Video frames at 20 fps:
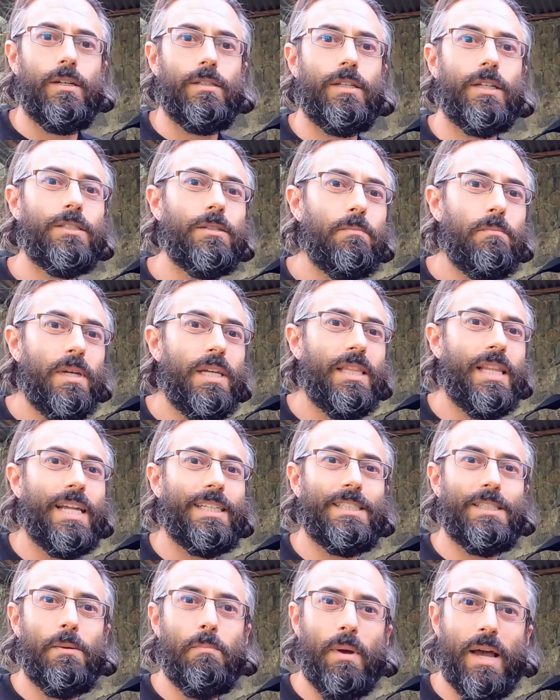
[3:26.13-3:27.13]
Doesn't mean
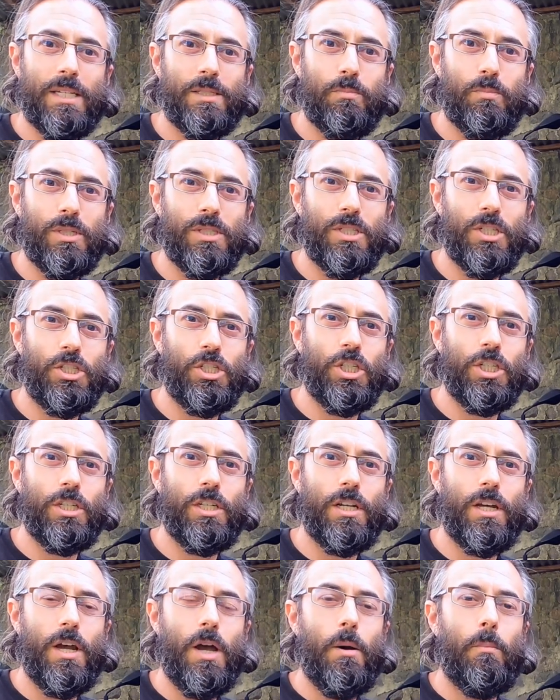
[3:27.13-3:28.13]
that's the best
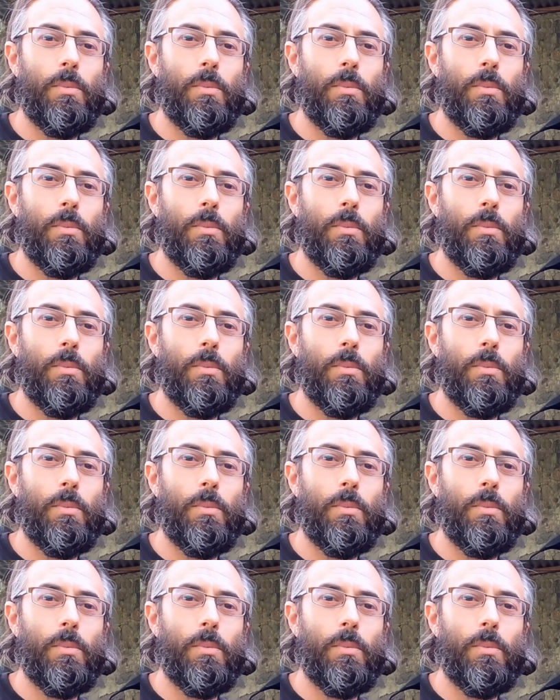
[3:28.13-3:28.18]
position,